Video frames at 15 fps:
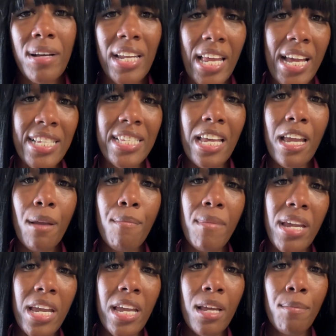classic
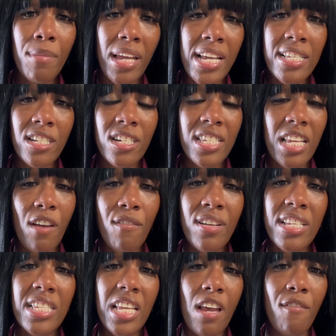mid blazer
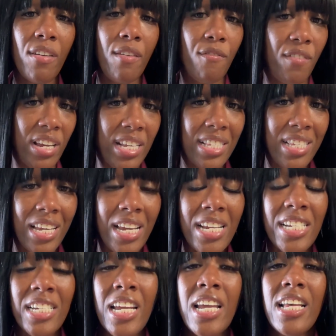77
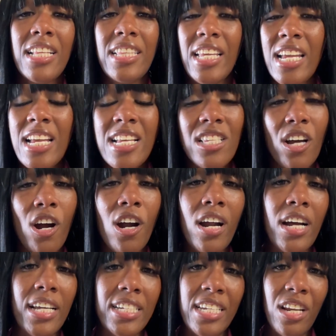vintage these
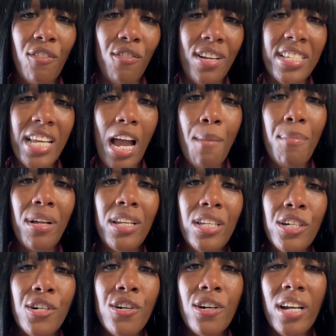are a different type of
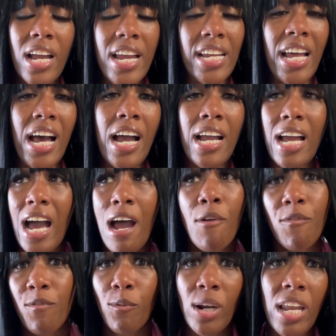look and i
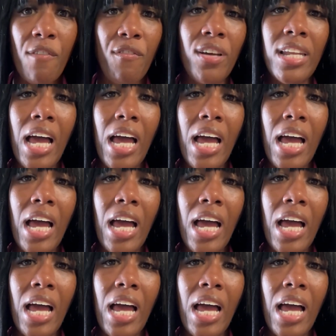i really feel